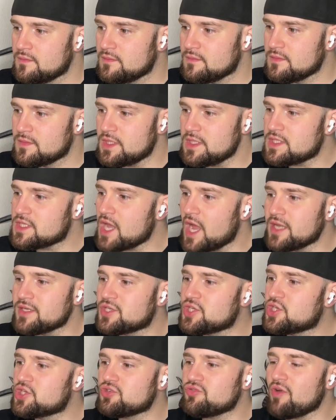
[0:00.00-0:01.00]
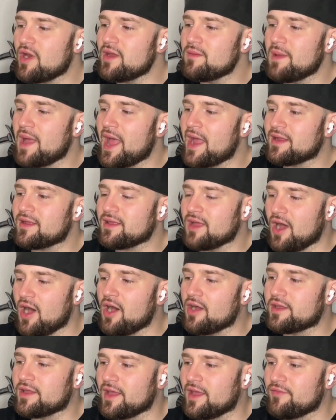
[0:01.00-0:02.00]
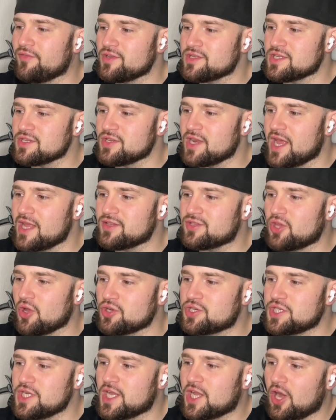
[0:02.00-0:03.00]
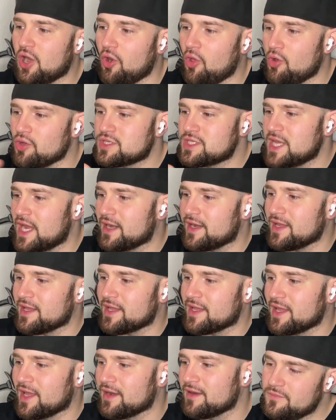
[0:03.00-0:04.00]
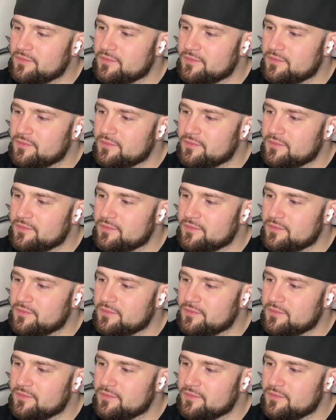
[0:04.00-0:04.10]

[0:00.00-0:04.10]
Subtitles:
He's going straight back! Oh, okay, I thought he was gonna do that dodgy claw technique again.